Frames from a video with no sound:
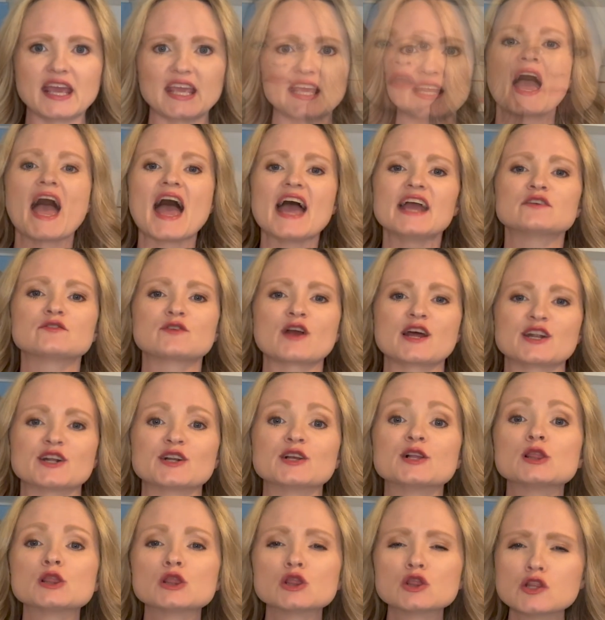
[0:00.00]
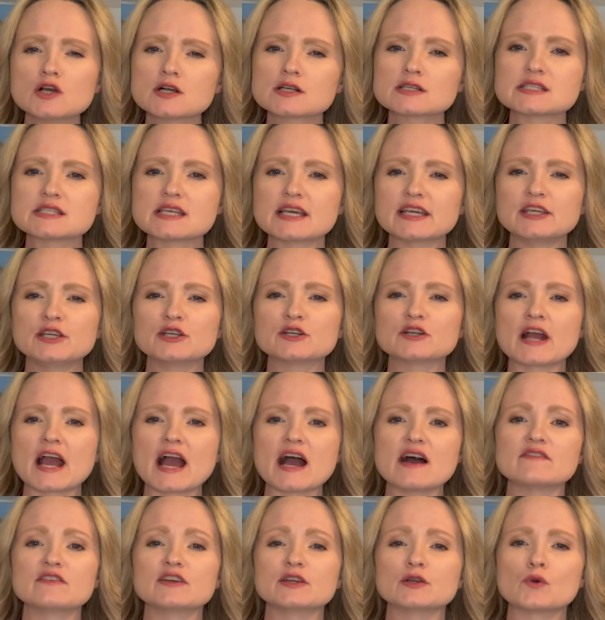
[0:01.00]
Hey runner, looks like you're
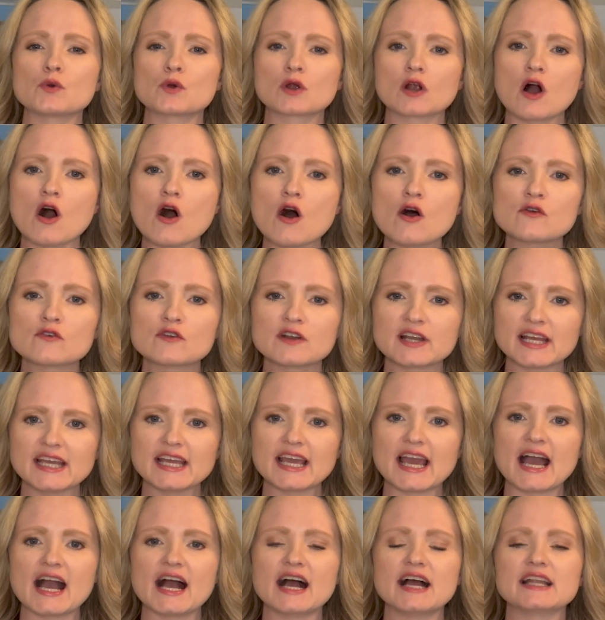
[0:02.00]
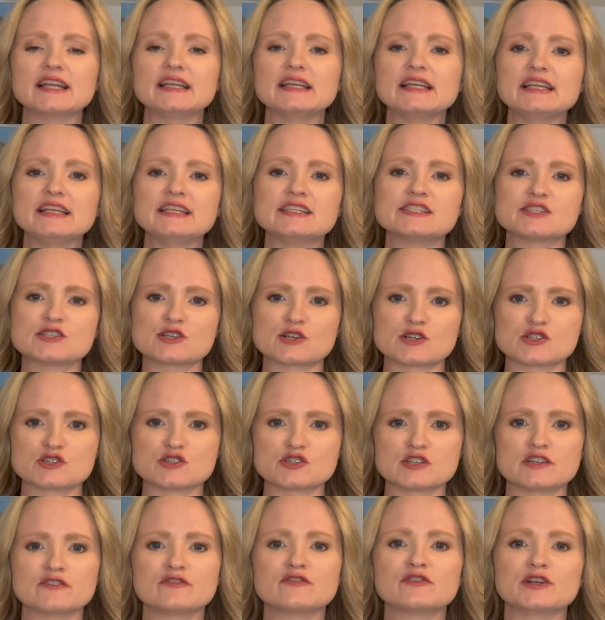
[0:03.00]
having or already had knee
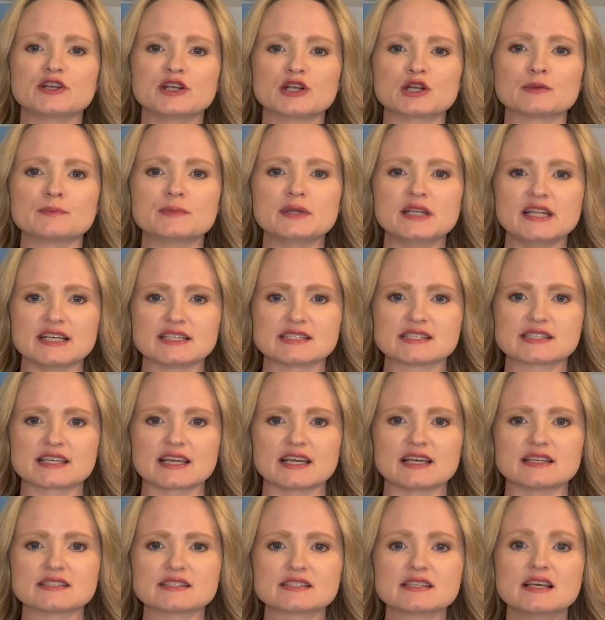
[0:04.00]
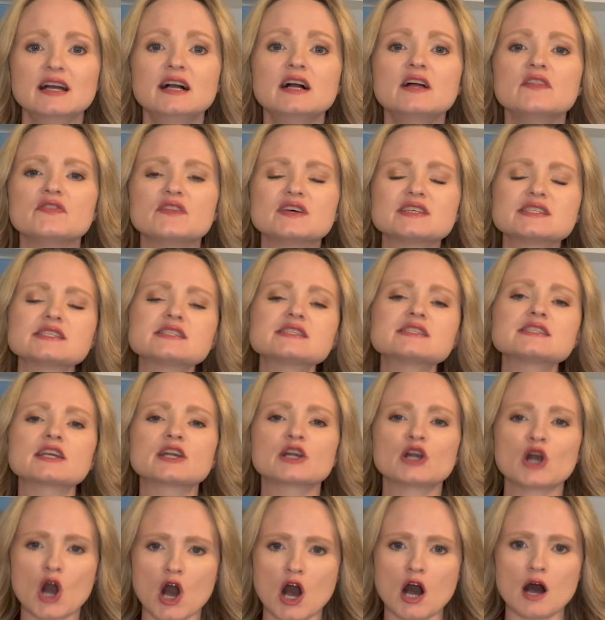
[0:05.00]
surgery for your meniscus. This is a
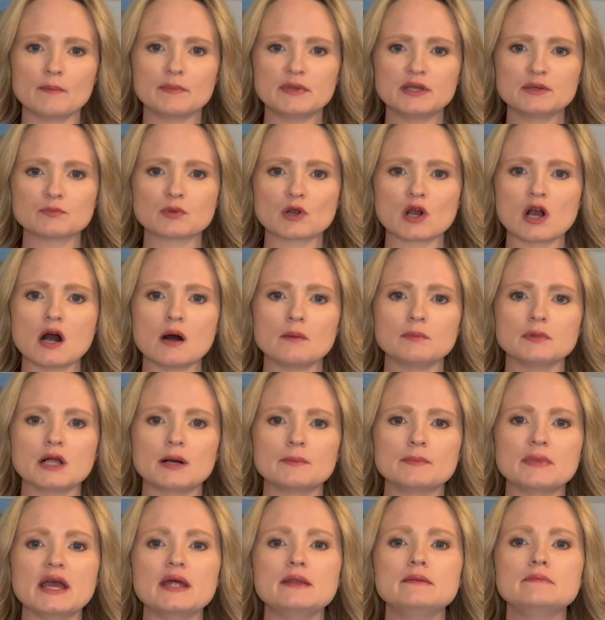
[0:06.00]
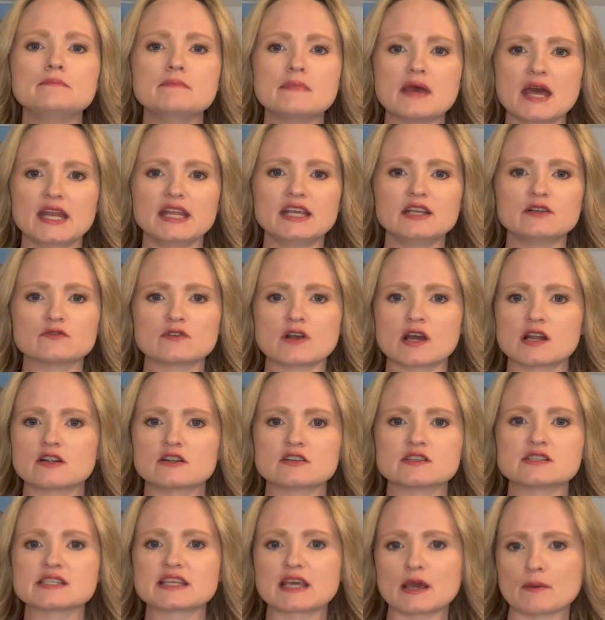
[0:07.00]
common problem and many runners
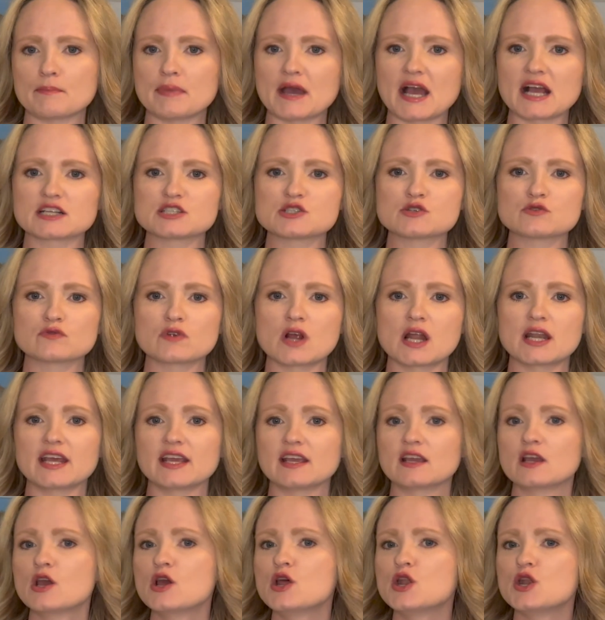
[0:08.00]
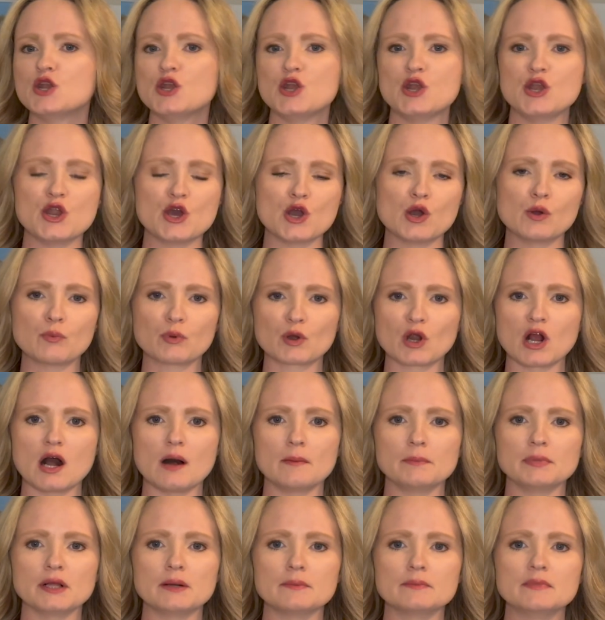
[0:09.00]
get back to running no
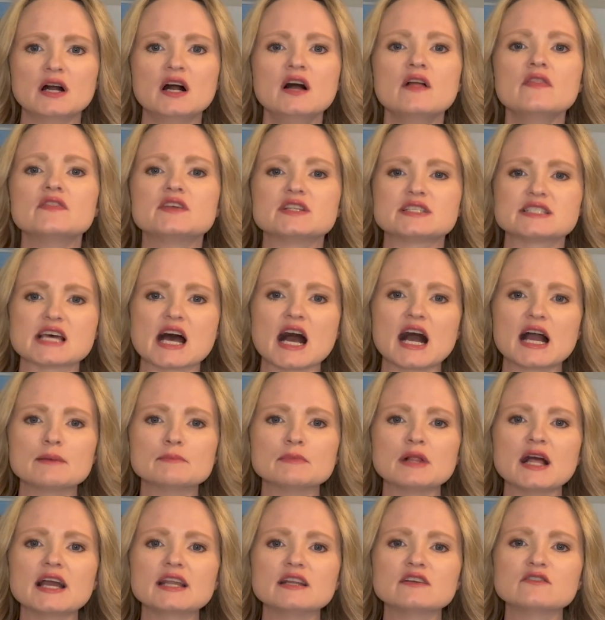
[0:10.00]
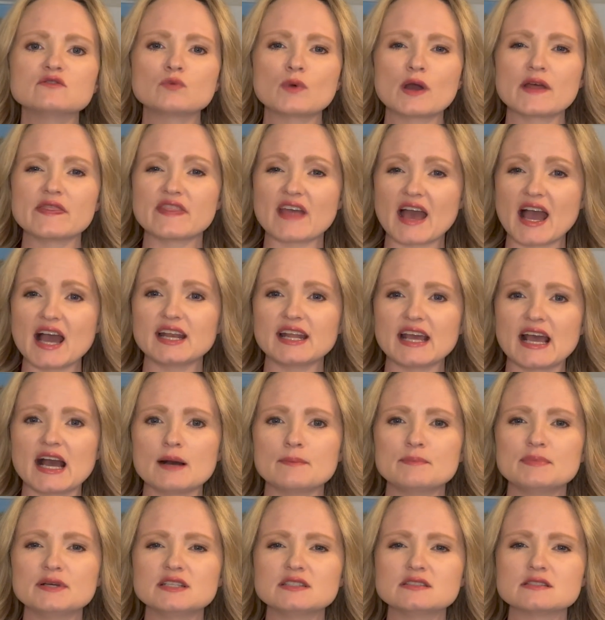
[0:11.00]
problem. The timeline of when that
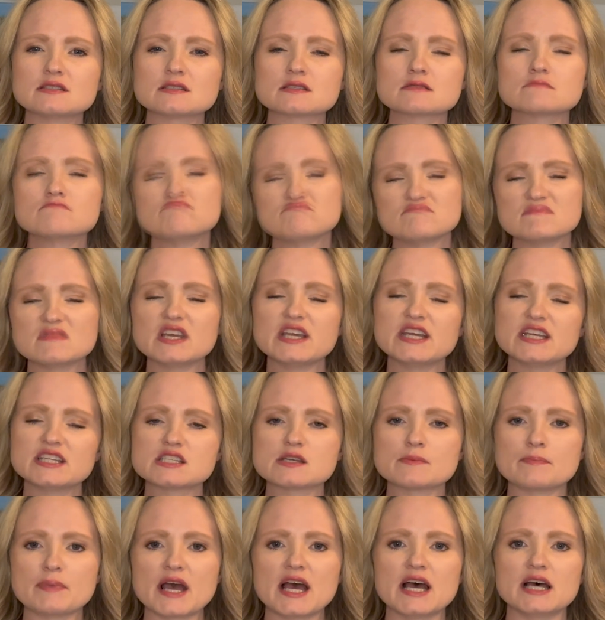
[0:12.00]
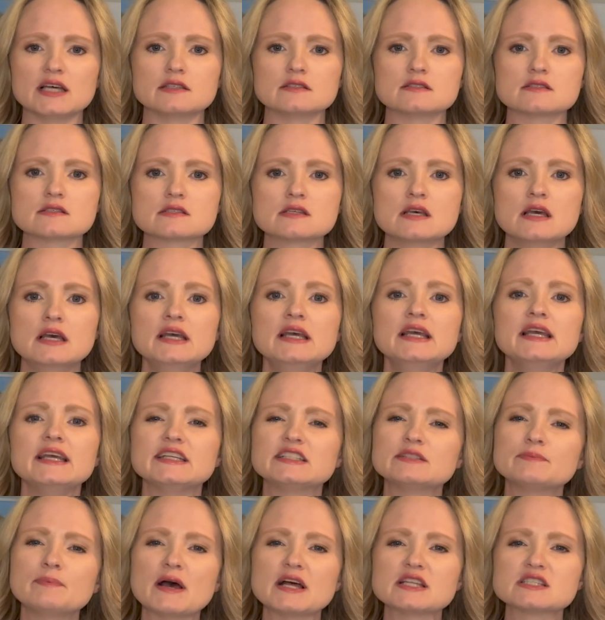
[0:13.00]
happens, it depends. It
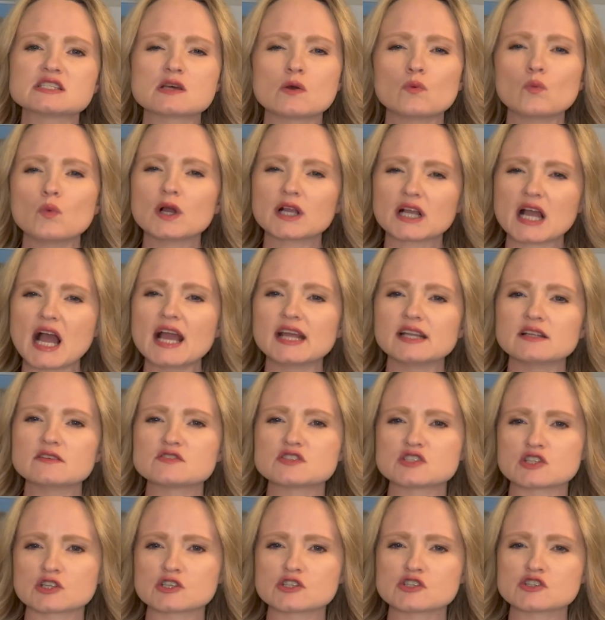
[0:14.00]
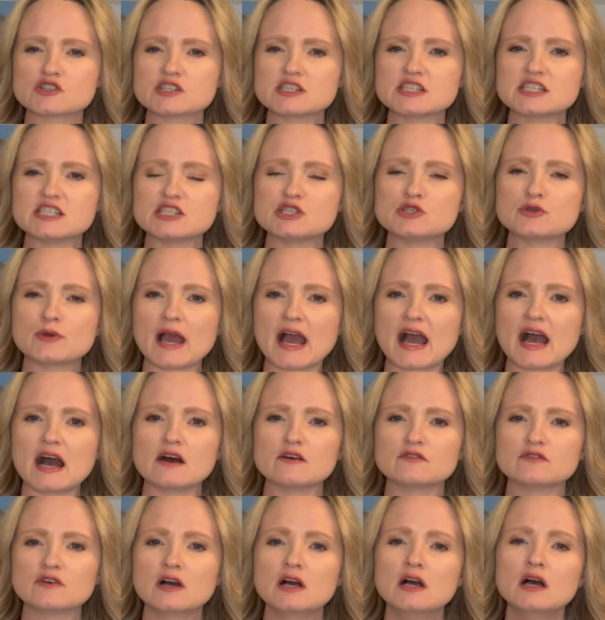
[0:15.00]
depends on what kind of surgery did you have,
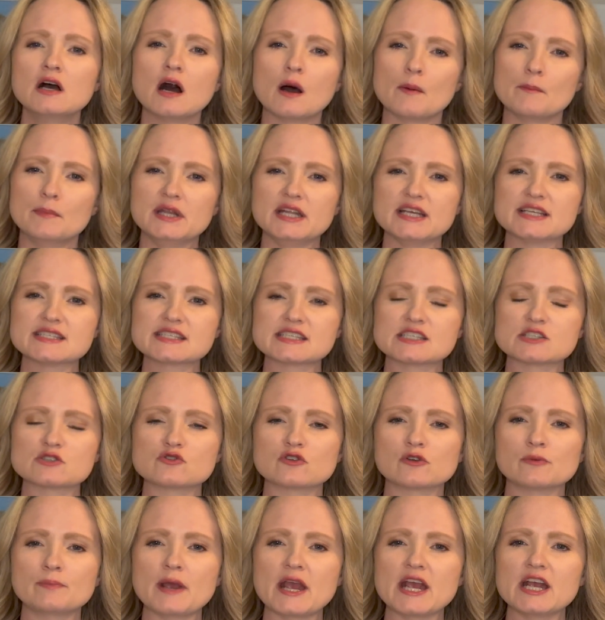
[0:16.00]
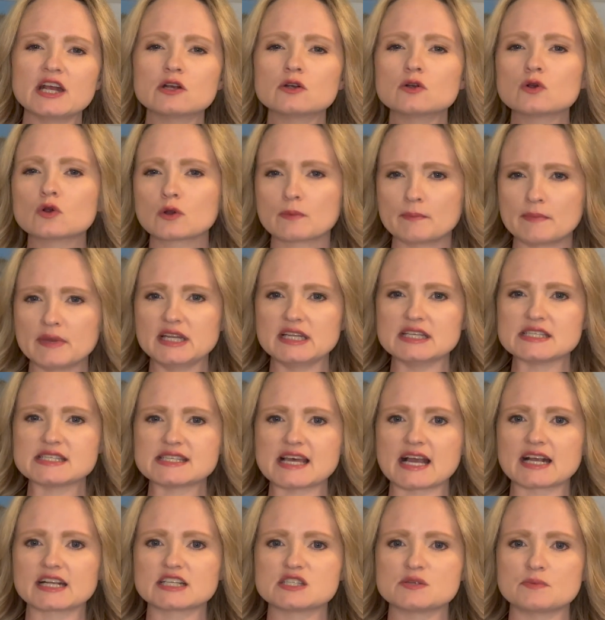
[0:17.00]
a meniscus repair or
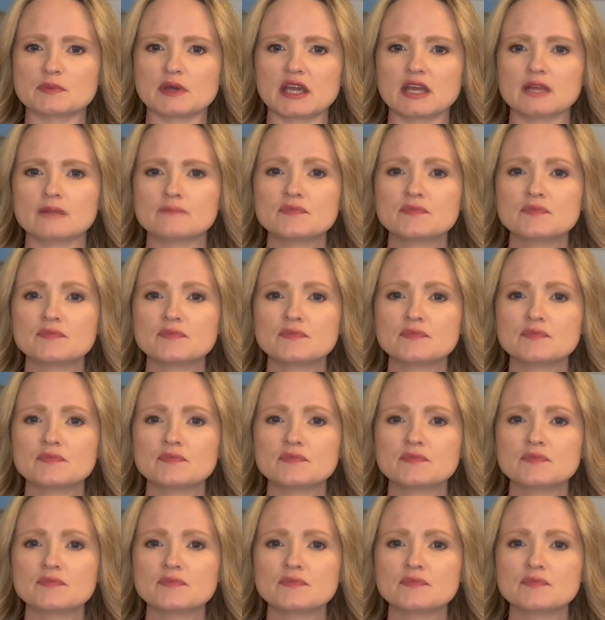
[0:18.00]
meniscectomy.